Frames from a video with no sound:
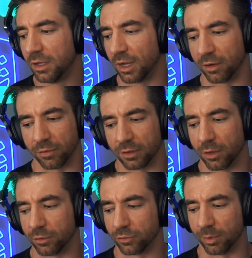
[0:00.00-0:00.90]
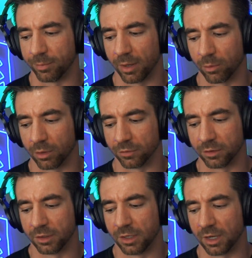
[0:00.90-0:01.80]
I don't think knowledge should be paywalled.
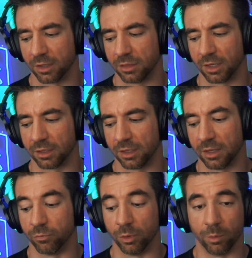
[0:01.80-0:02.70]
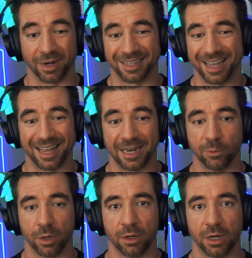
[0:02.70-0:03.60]
I think if we want to get
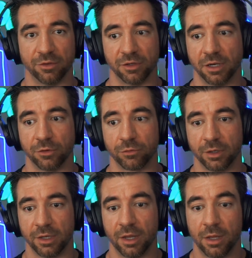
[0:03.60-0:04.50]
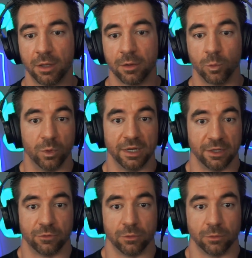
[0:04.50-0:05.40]
anywhere as an industry, we
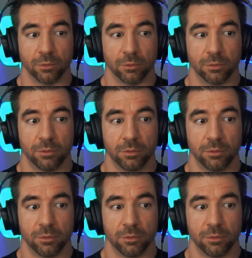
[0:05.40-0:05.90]
need to.